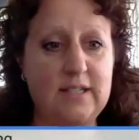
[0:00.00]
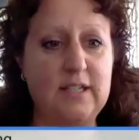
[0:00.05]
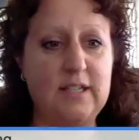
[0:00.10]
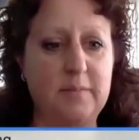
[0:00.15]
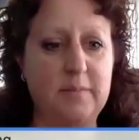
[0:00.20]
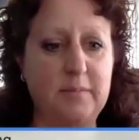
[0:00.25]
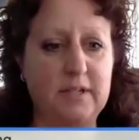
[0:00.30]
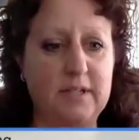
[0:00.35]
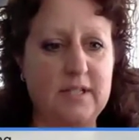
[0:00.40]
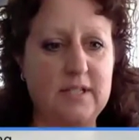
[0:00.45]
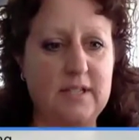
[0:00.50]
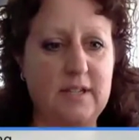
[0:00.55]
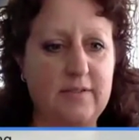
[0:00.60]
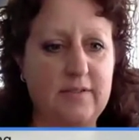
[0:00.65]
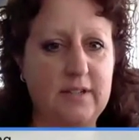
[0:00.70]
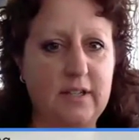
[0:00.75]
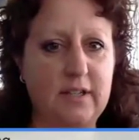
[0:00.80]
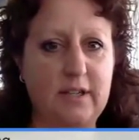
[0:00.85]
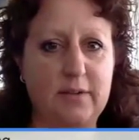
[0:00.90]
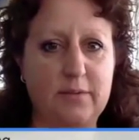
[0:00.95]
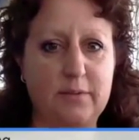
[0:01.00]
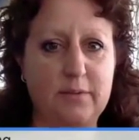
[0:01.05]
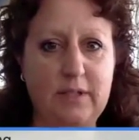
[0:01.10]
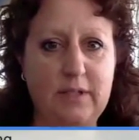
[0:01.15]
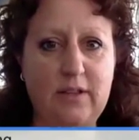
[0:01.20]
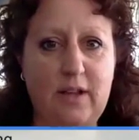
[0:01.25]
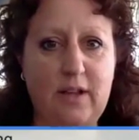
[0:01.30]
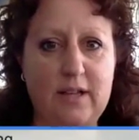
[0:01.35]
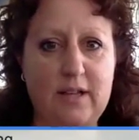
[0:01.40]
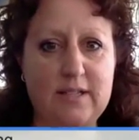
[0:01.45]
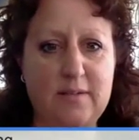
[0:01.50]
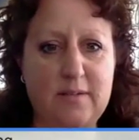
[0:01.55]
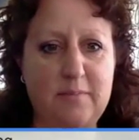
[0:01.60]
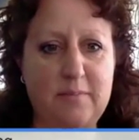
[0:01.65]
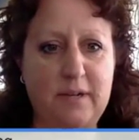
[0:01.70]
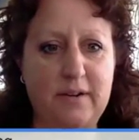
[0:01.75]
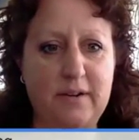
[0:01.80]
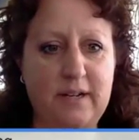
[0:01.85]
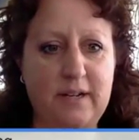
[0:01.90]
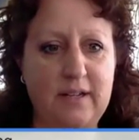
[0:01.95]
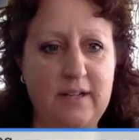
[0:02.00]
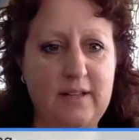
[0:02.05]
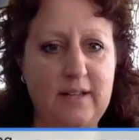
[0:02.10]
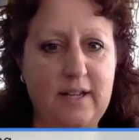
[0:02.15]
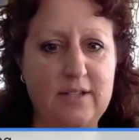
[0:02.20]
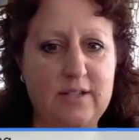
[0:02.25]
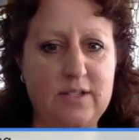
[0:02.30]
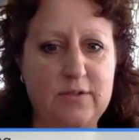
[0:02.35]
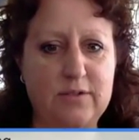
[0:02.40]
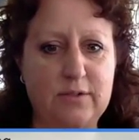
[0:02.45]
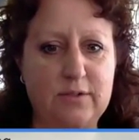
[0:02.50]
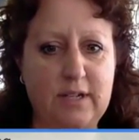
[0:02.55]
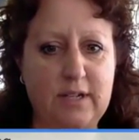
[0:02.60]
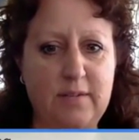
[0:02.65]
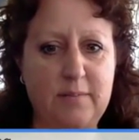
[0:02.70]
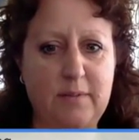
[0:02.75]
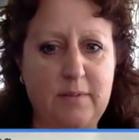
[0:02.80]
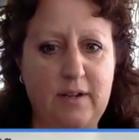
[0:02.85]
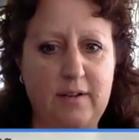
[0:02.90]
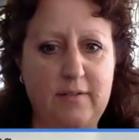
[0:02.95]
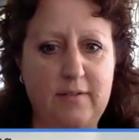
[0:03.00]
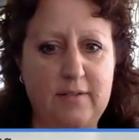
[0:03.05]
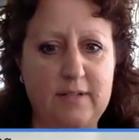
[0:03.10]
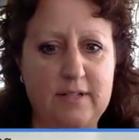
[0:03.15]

tip, because stuff can get really lost and buried in that stream of